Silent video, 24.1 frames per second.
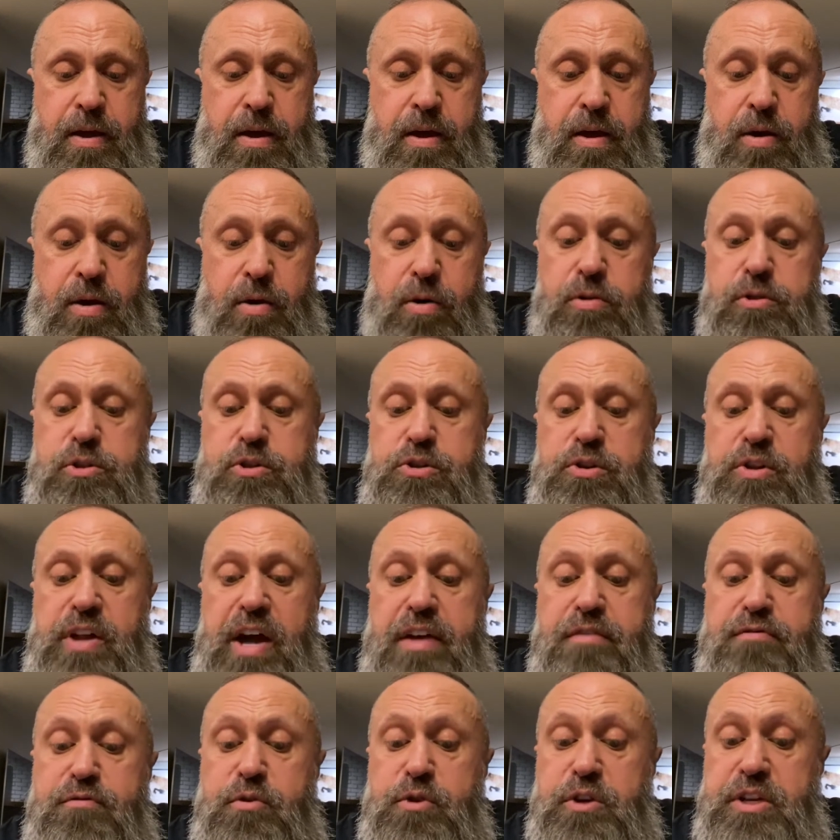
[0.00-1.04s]
On
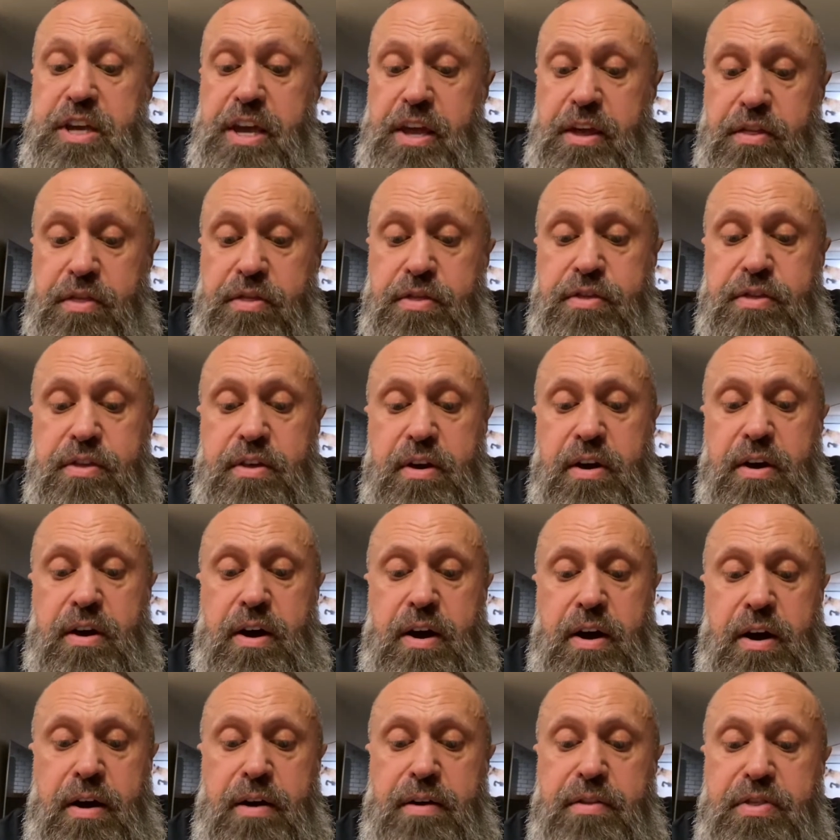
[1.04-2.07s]
July 14th,
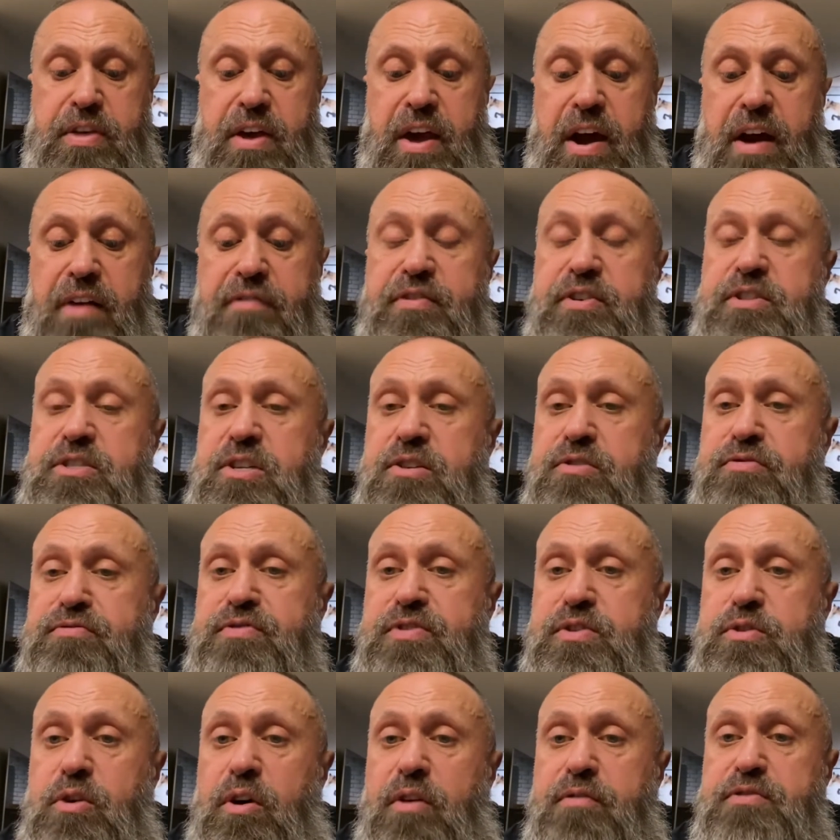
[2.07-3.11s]
the office
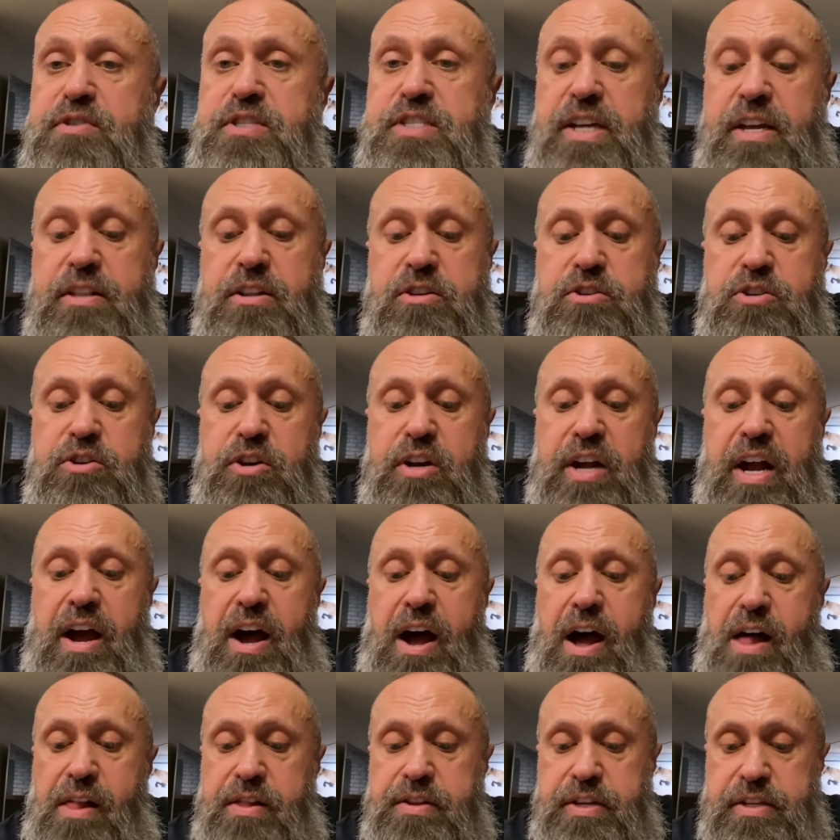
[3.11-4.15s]
of Senator
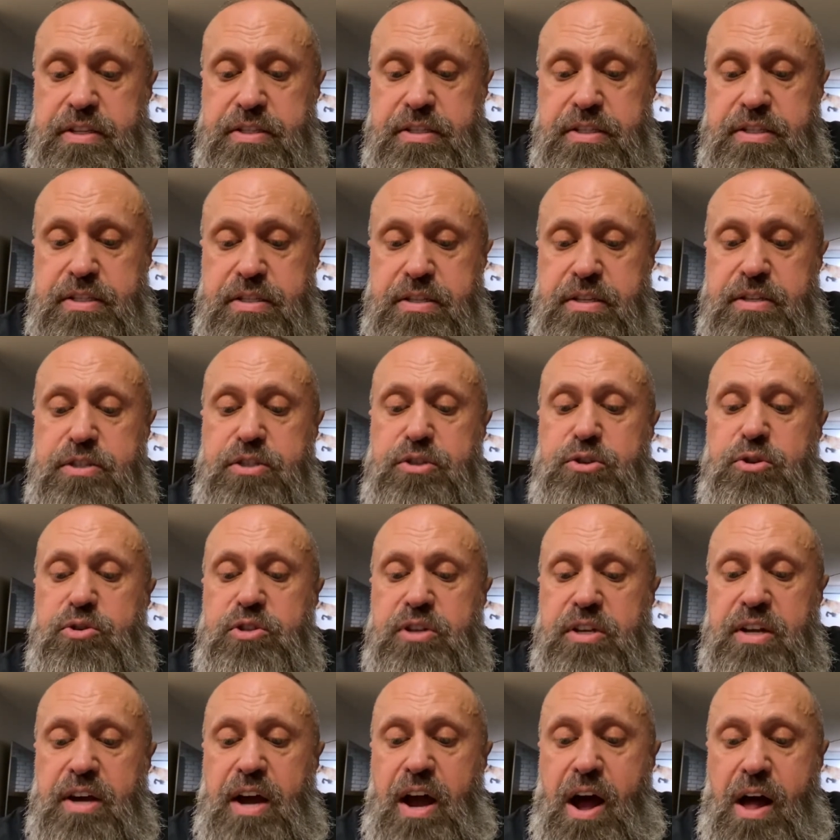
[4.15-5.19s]

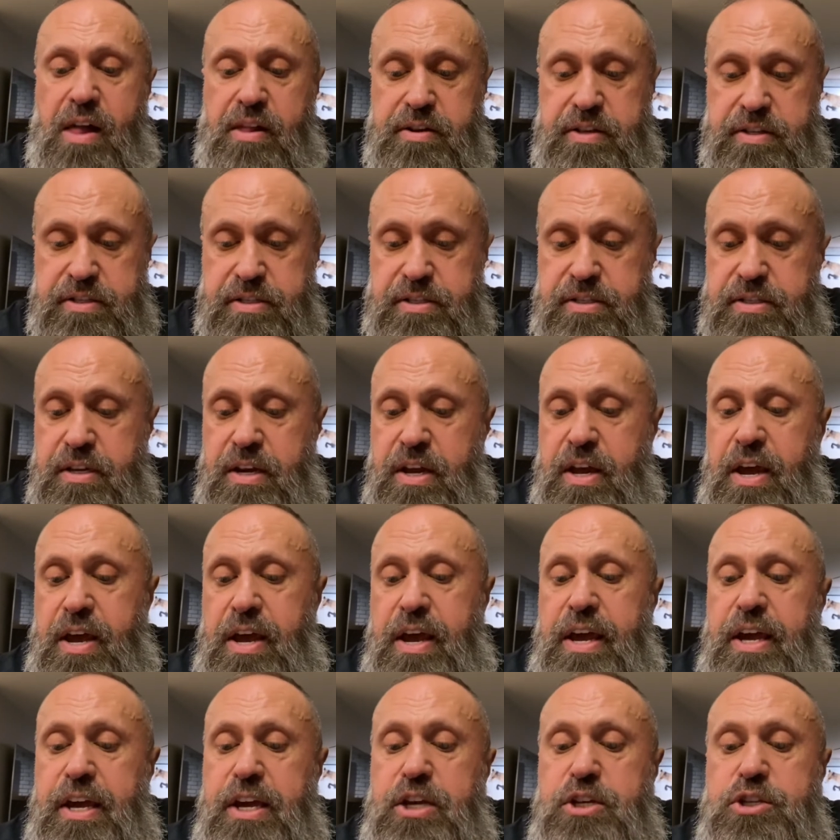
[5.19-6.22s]
Susan Collins,
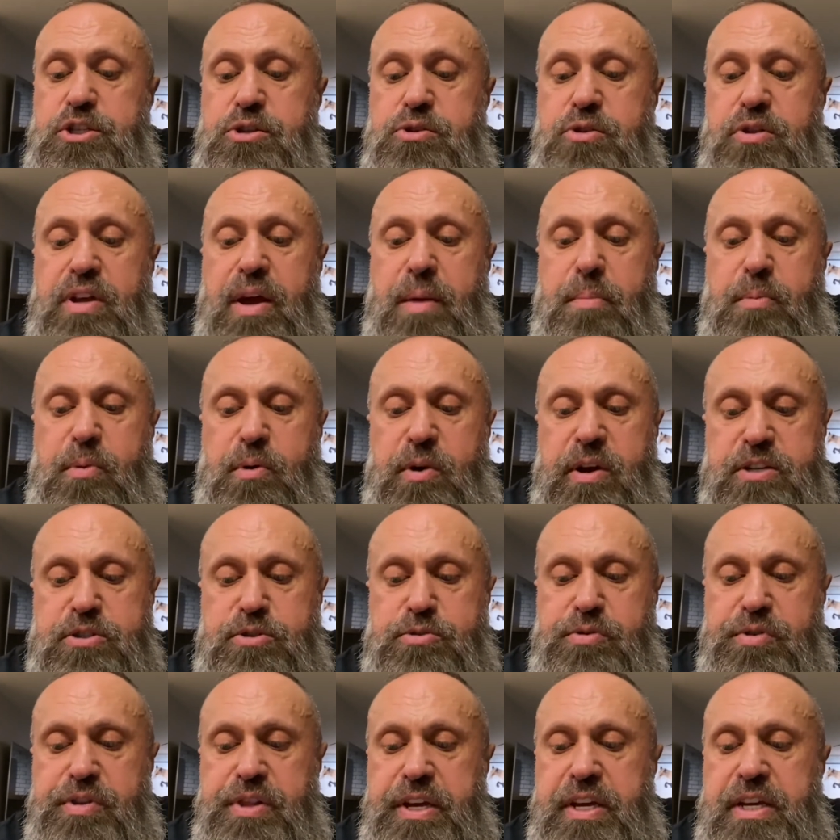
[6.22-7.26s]
issued a
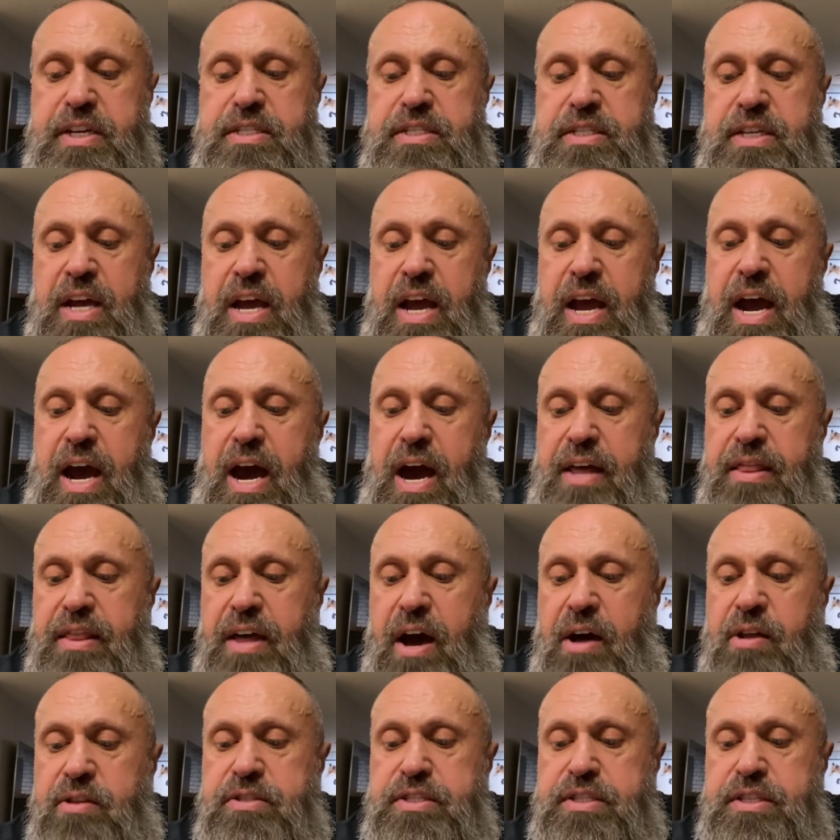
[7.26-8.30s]
press release
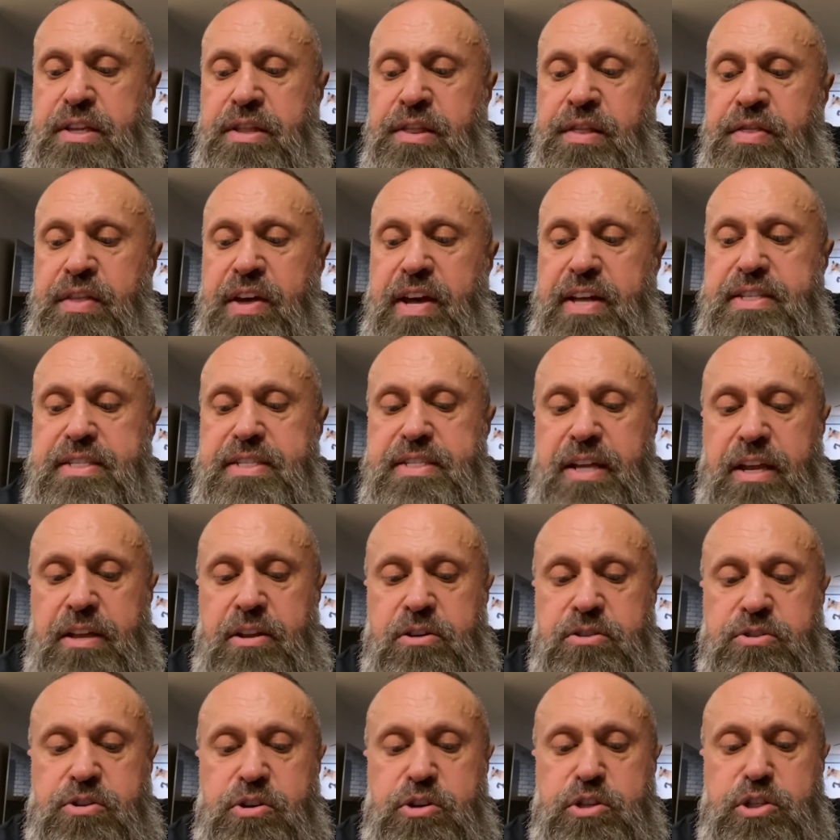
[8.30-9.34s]
announcing that
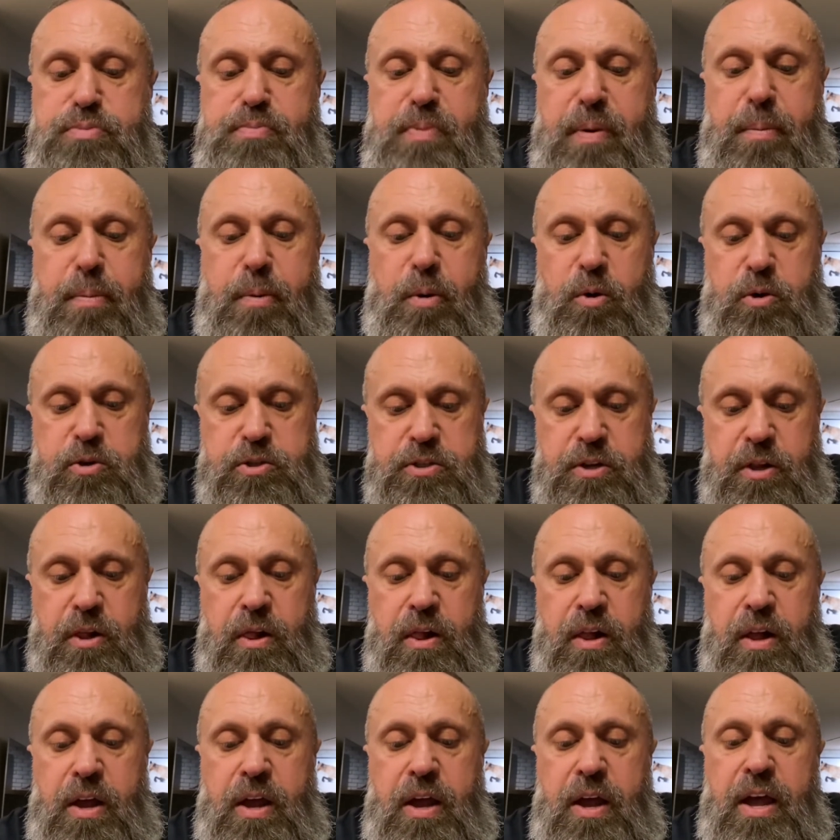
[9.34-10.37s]
Senator's
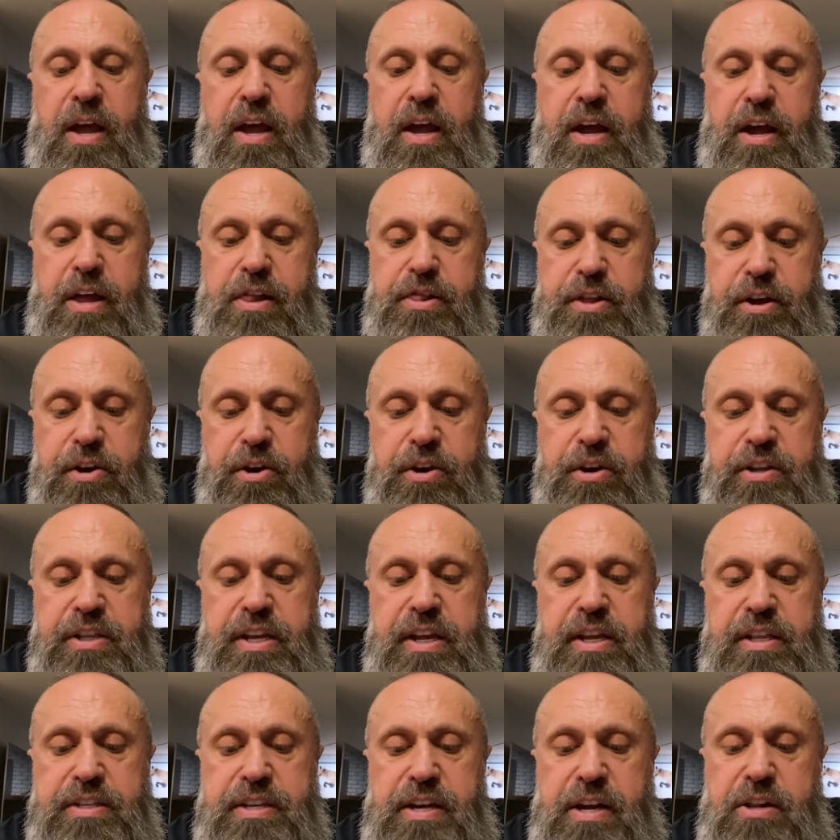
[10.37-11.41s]
proposal cleared
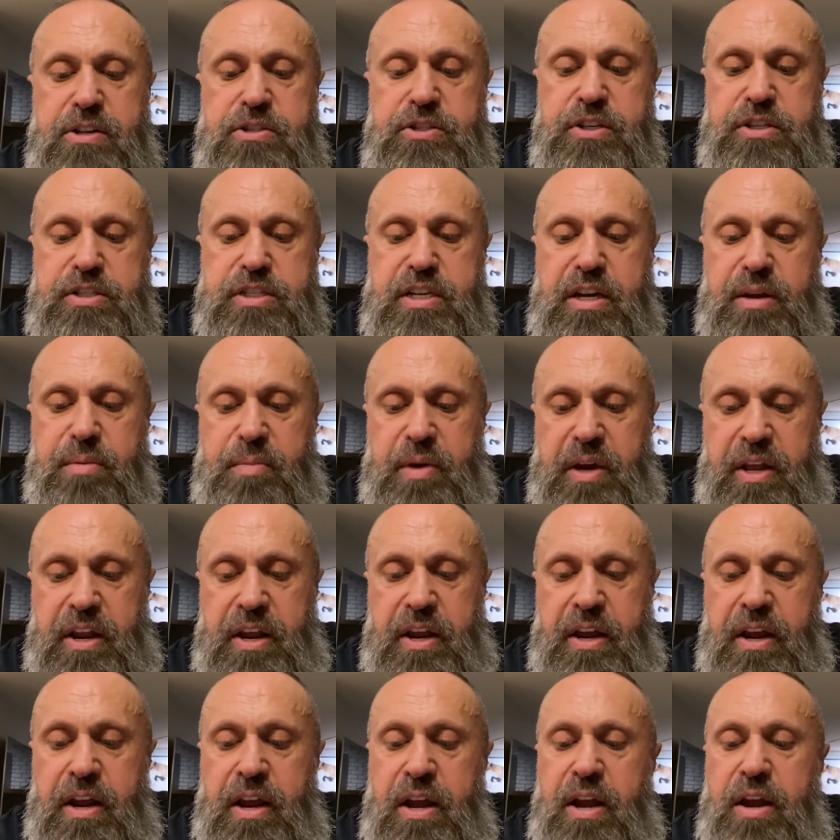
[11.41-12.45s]
Intelligence
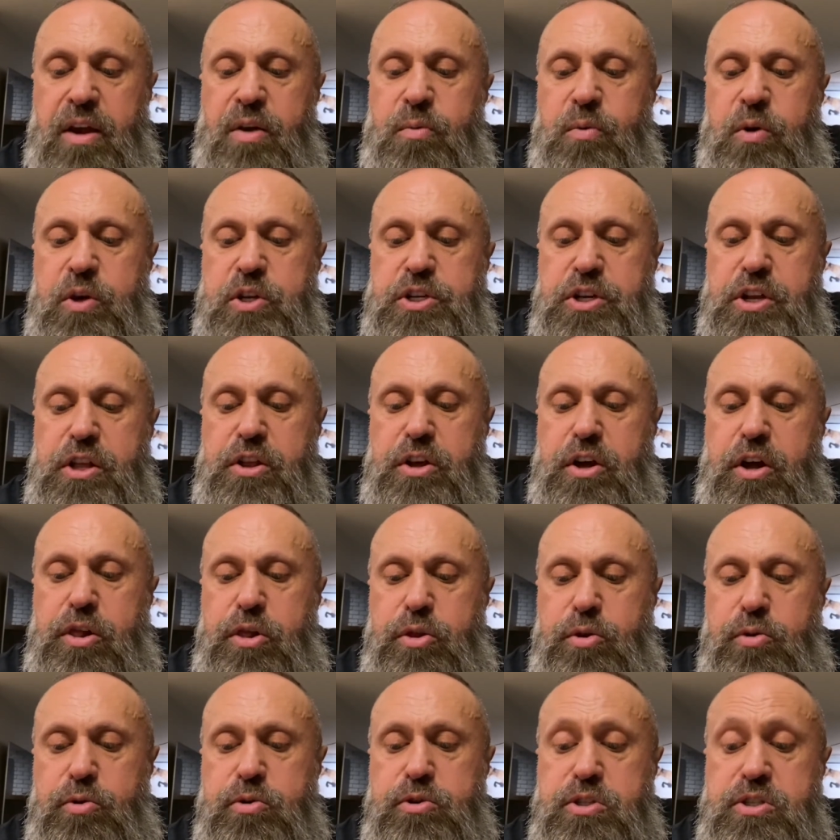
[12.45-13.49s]
Committee, which
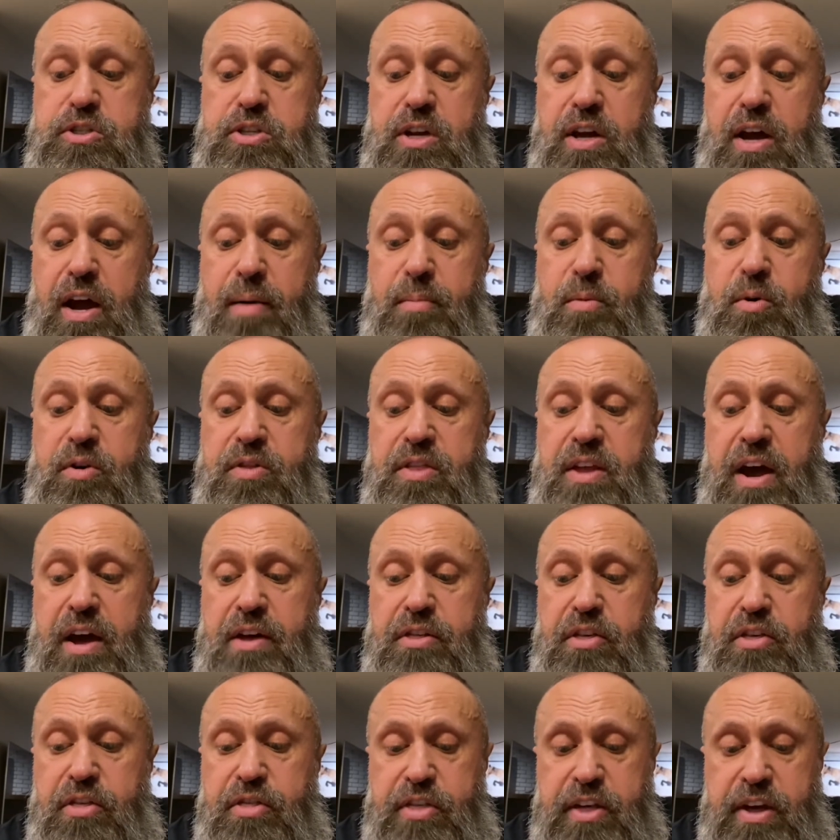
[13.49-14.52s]
includes, among
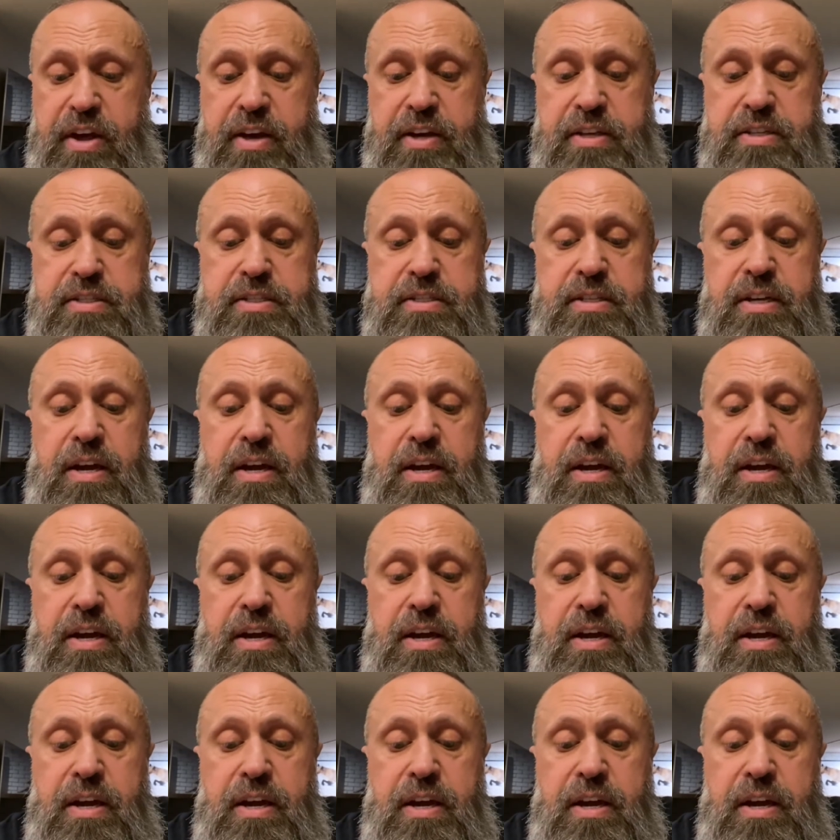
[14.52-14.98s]
other things,